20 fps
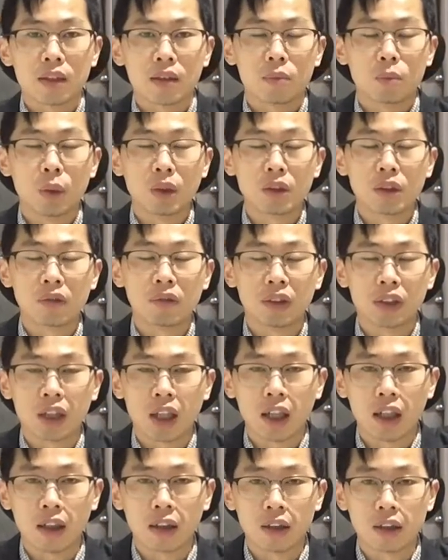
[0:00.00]
most of the
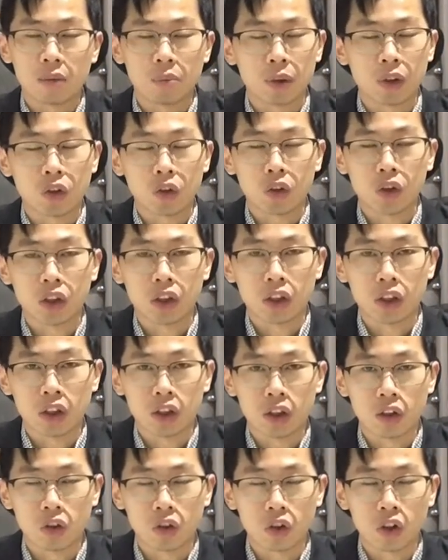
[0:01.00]
time, especially
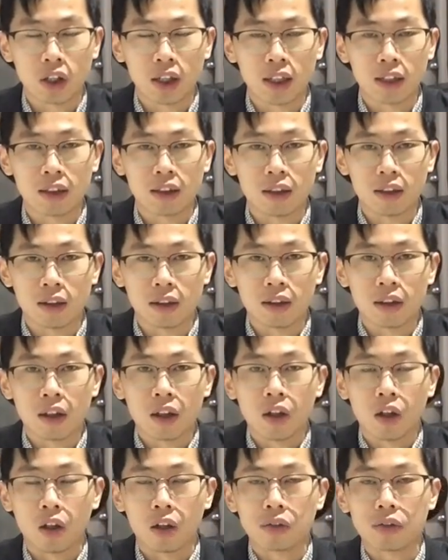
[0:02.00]
in China,
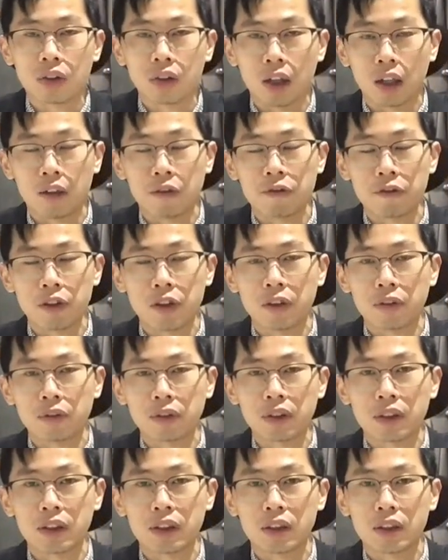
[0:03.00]
also I found
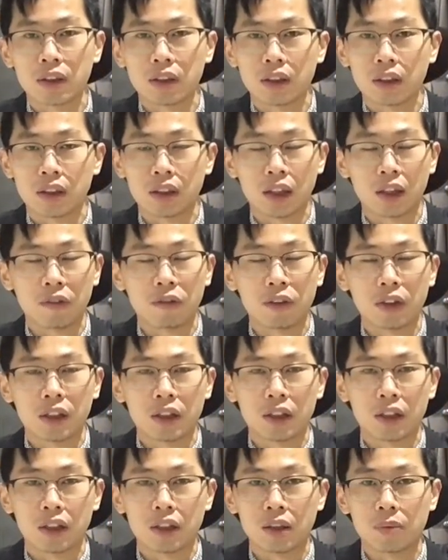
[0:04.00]
in South
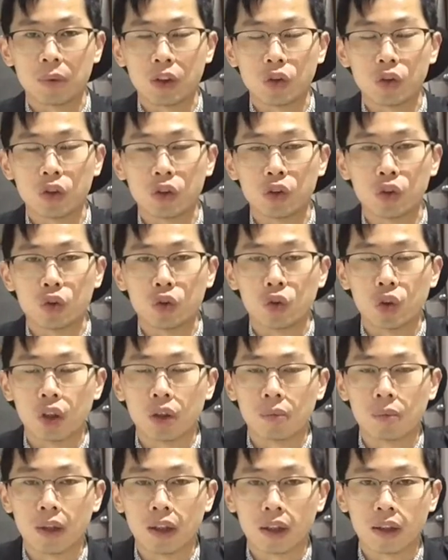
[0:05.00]
Africa, especially in
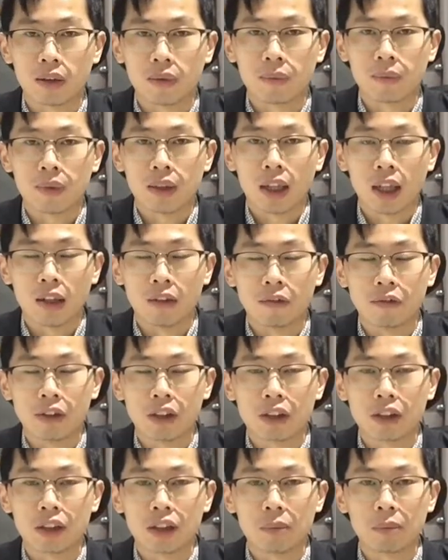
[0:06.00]
Joburg, have
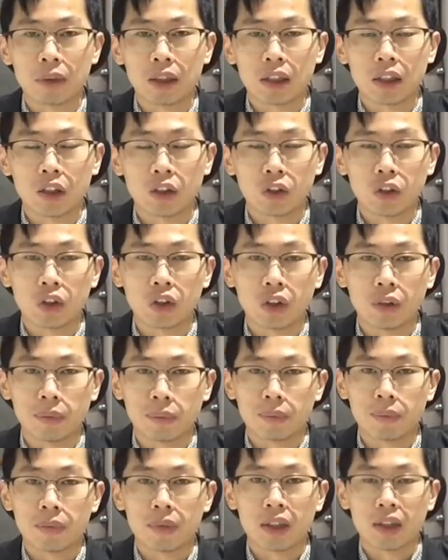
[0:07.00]
very similar condition.
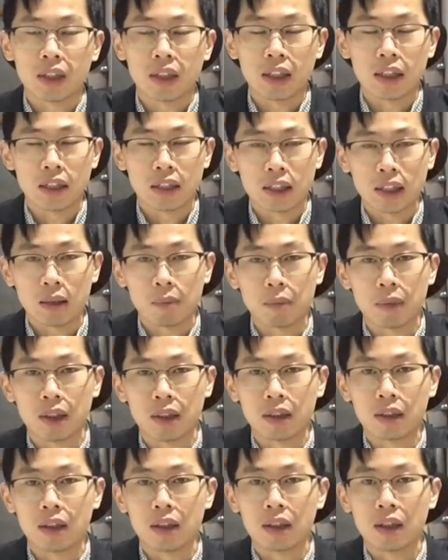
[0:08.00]
In summer,